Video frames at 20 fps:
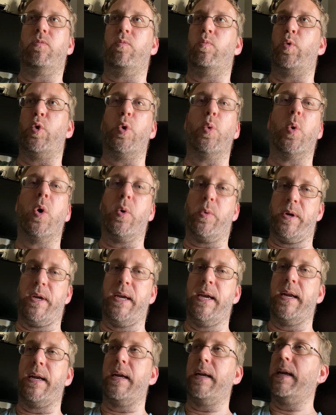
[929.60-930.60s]
you won't
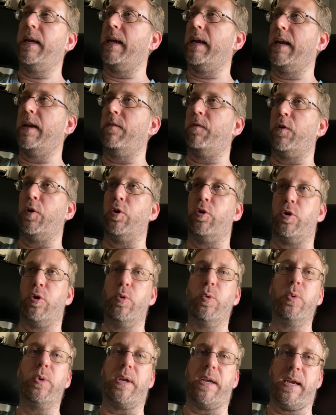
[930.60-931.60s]
get it. And if you
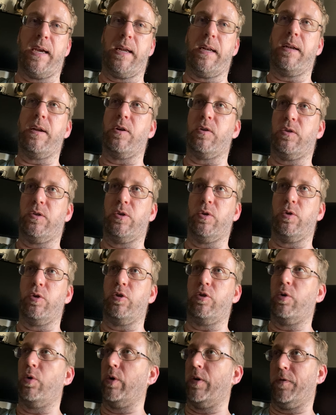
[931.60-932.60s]
do get a
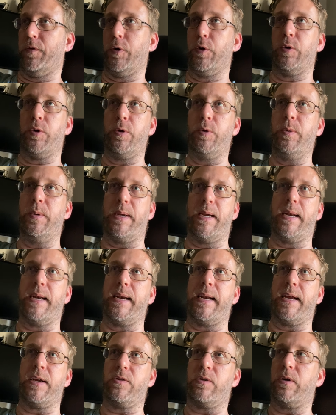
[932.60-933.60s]
solution, or if you do get an
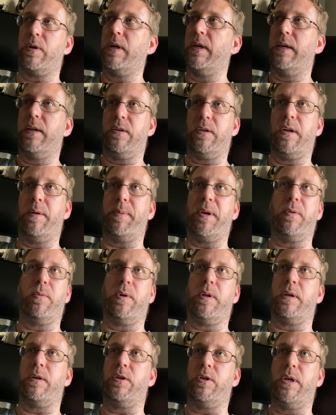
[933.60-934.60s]
answer, it's going to be a
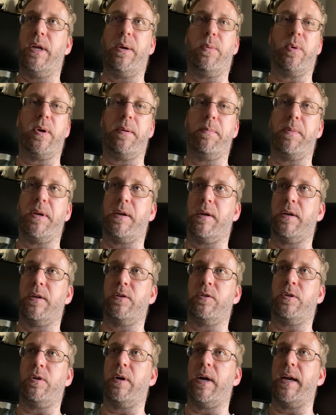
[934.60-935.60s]
really shitty one
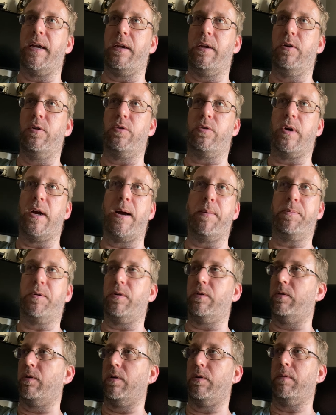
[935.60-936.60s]
because your IQ dropped
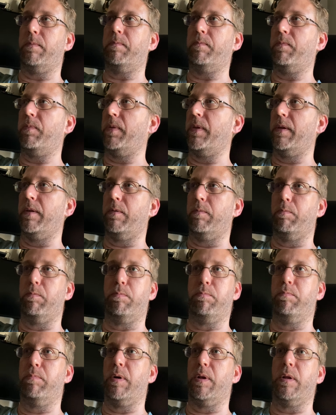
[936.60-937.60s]
to
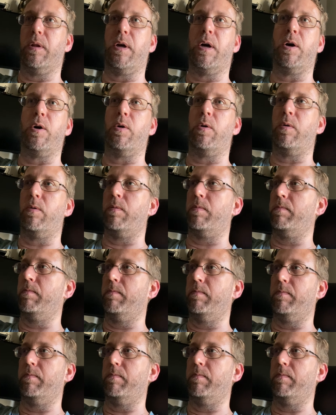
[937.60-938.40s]
below